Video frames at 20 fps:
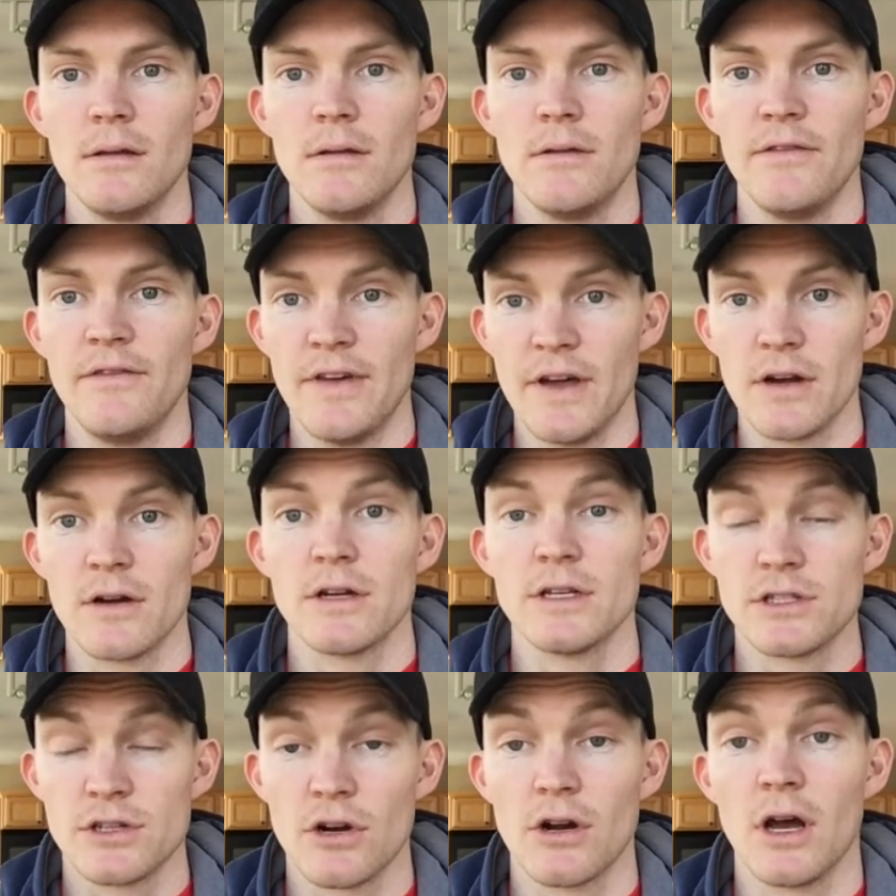
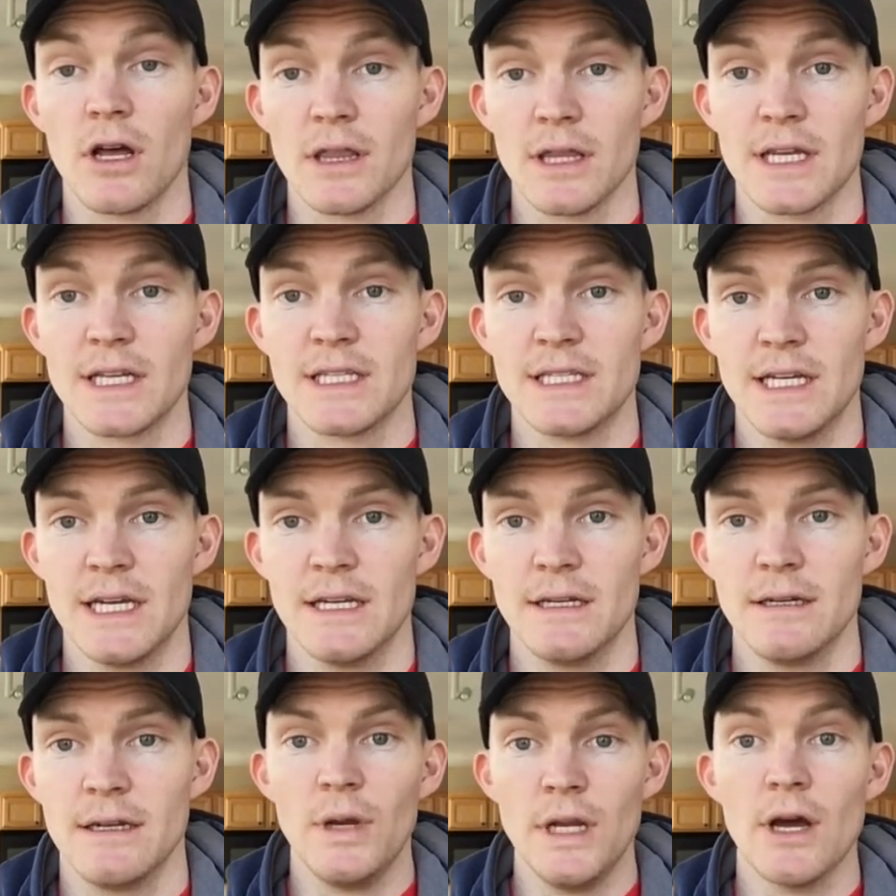veterans are on
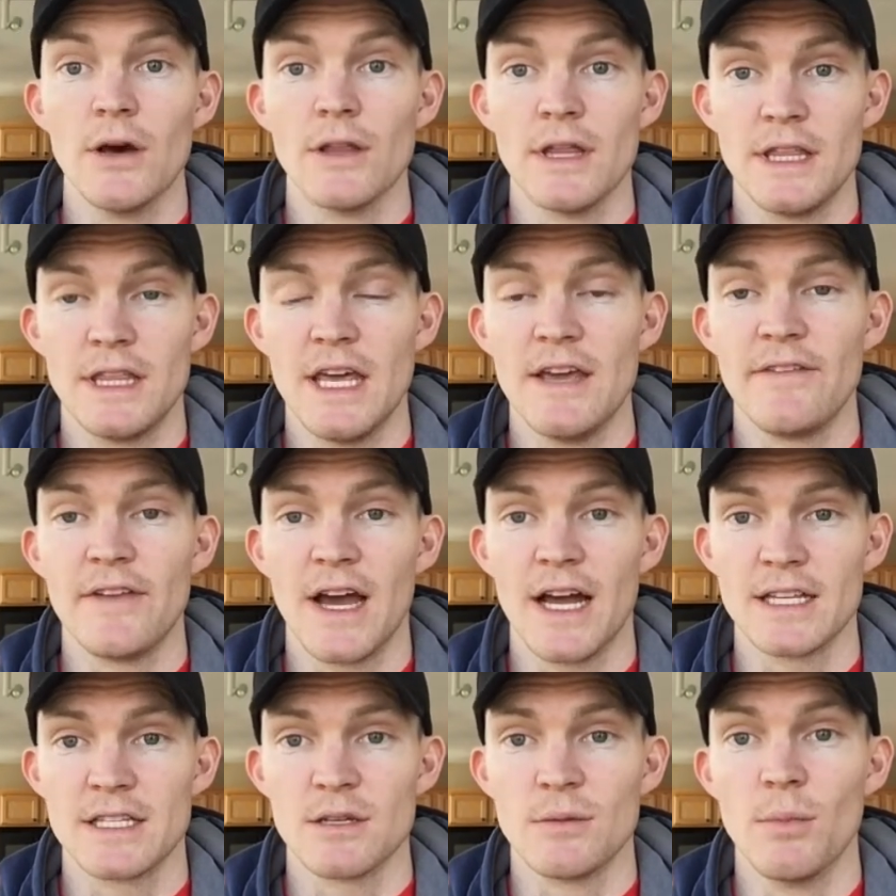LinkedIn, know that they've
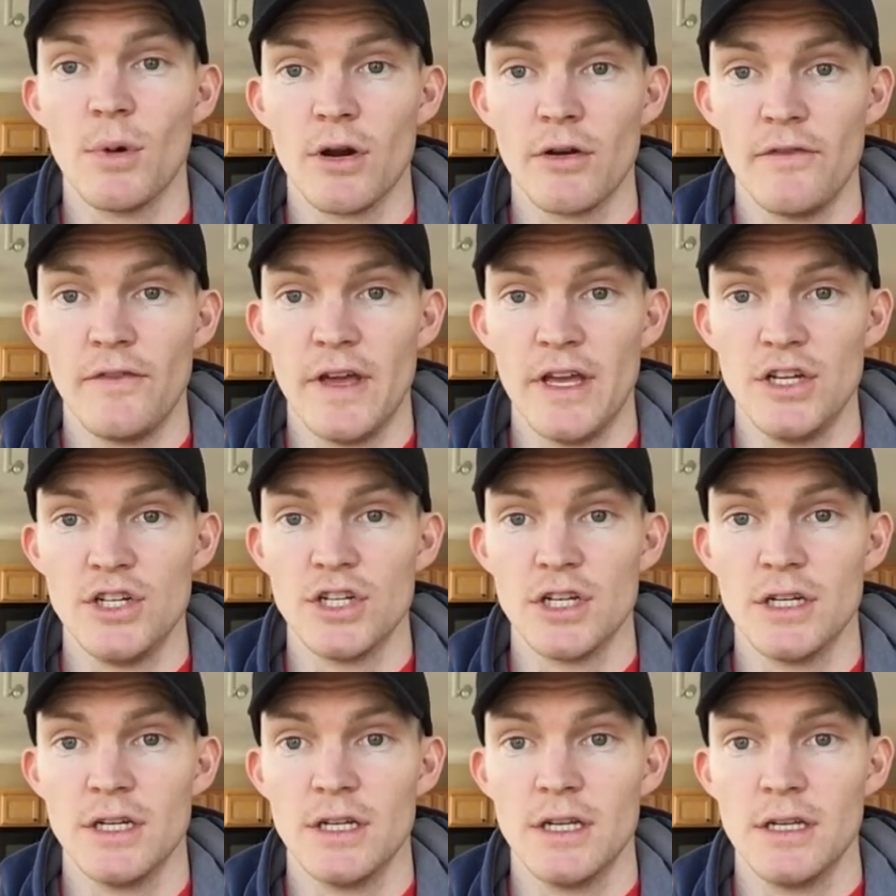got some
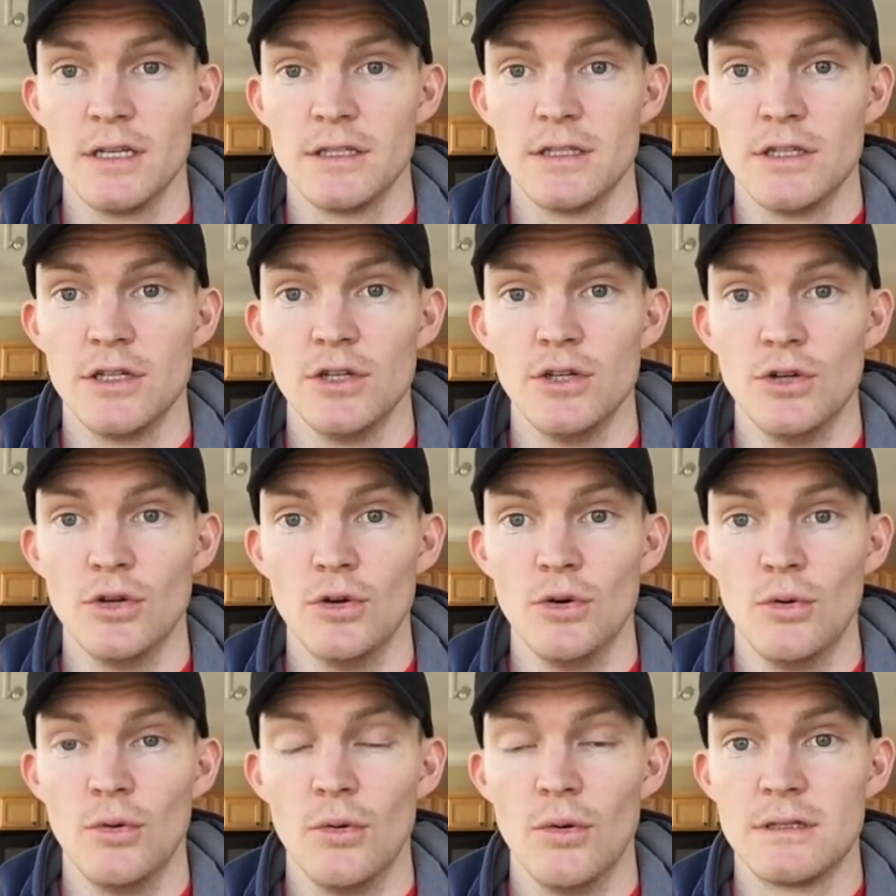motivation
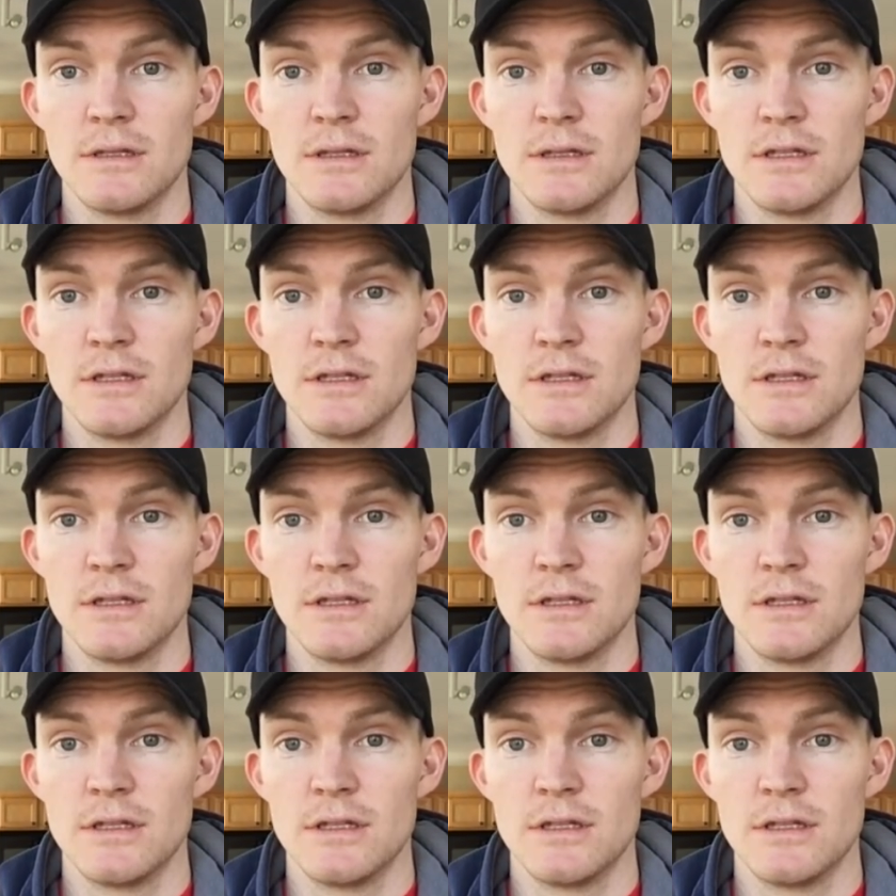to